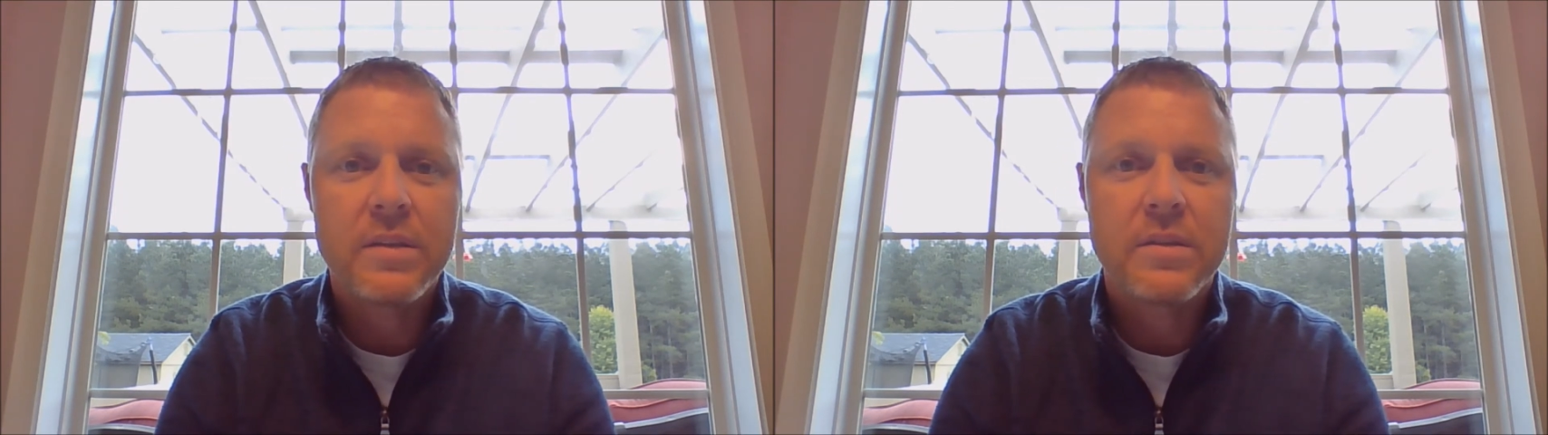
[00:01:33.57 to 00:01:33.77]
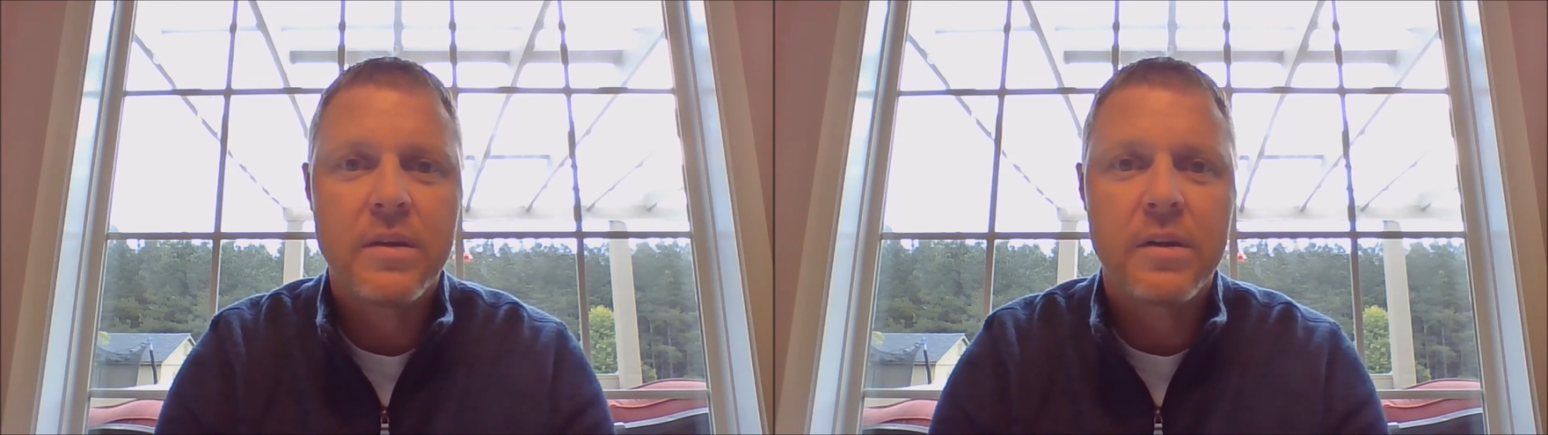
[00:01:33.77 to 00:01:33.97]

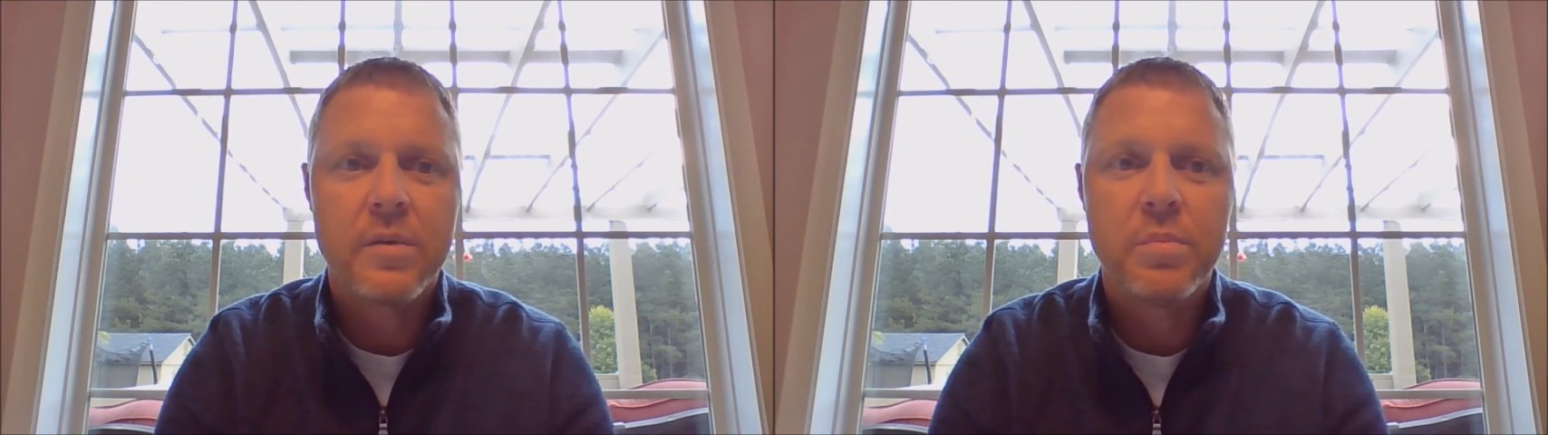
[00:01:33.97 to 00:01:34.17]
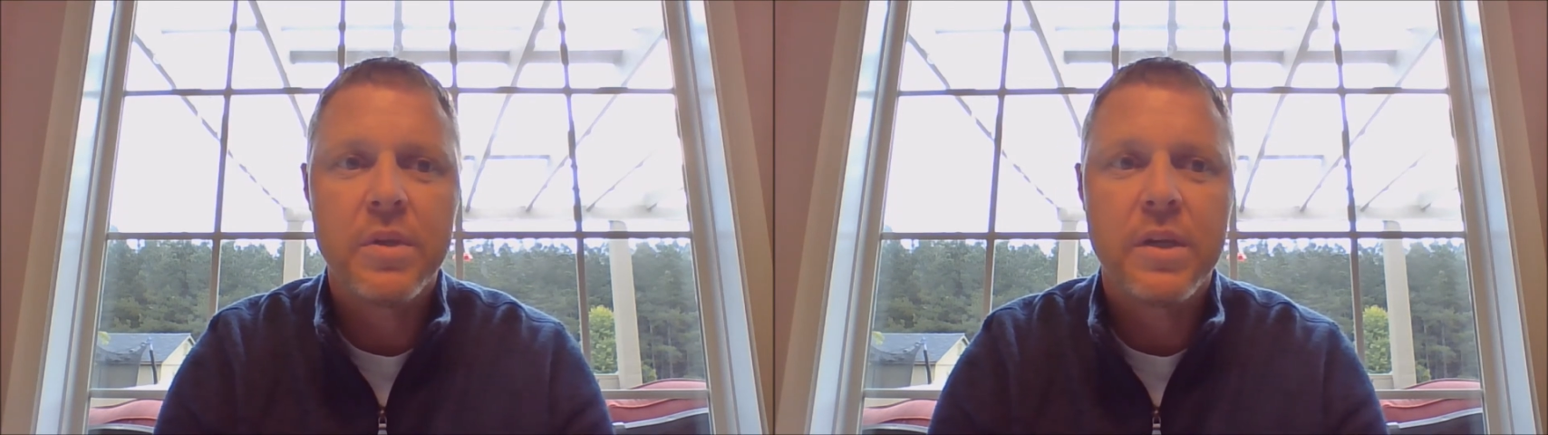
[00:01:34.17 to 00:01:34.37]
that are
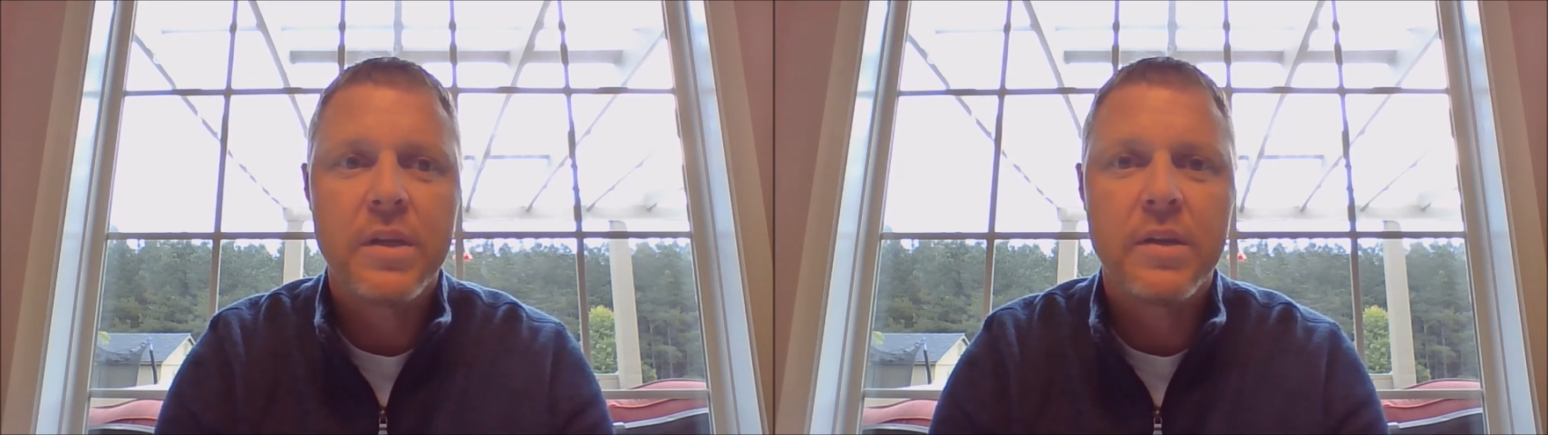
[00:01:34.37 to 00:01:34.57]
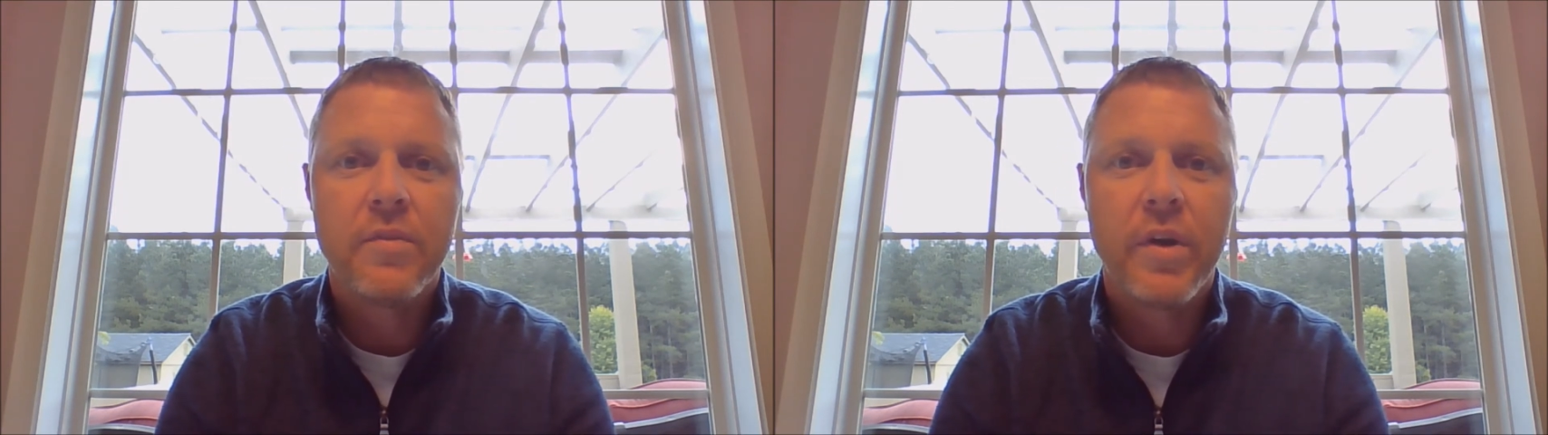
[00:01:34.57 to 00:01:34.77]

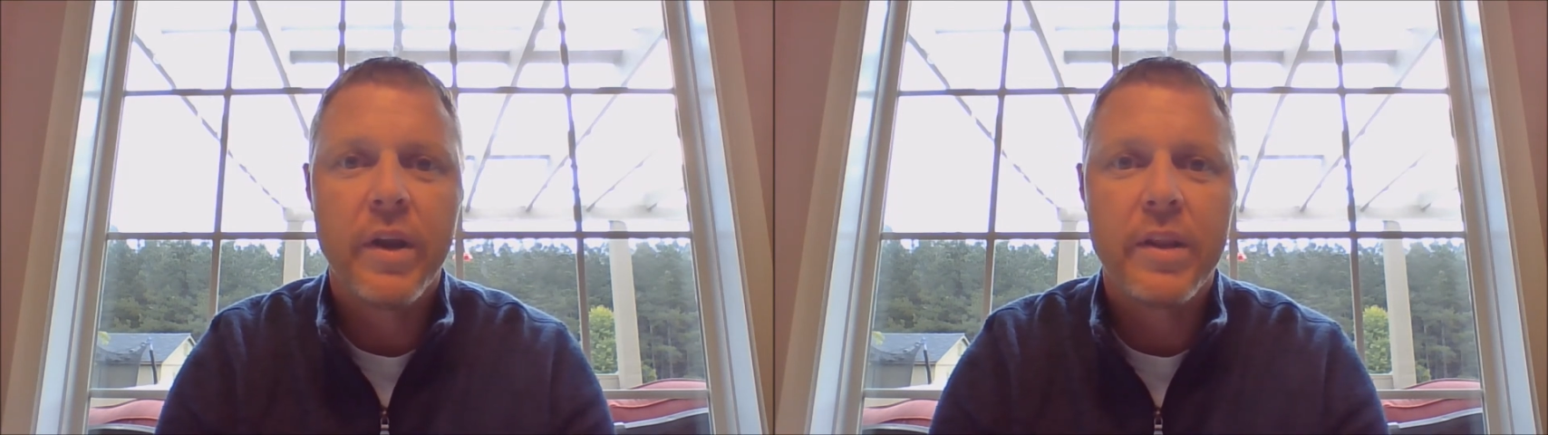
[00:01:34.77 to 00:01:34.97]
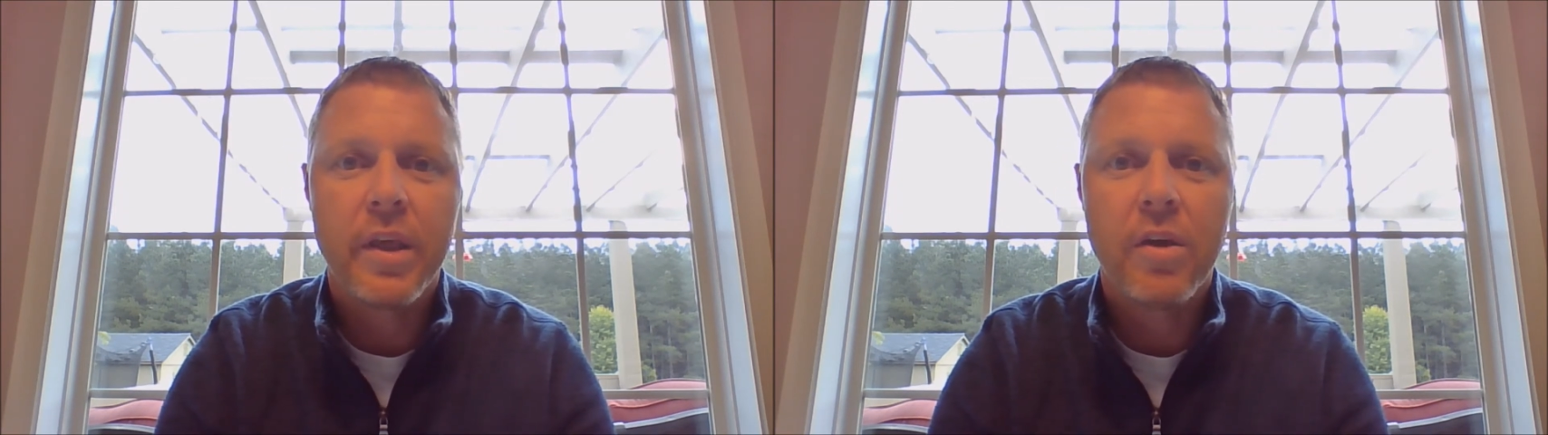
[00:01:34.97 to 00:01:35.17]
completed and ready
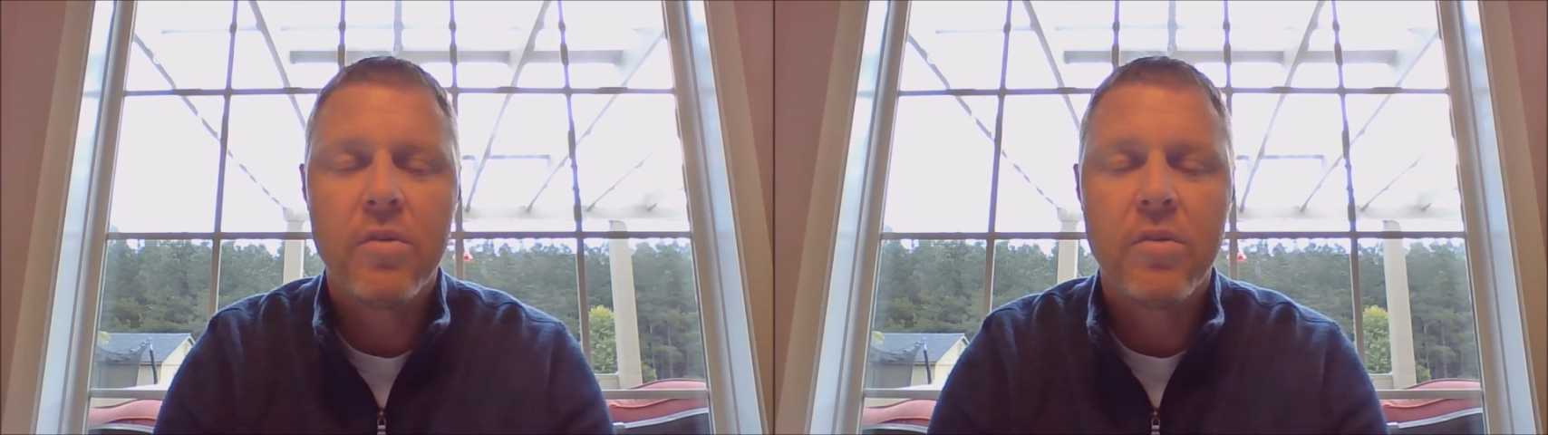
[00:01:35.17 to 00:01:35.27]
to go,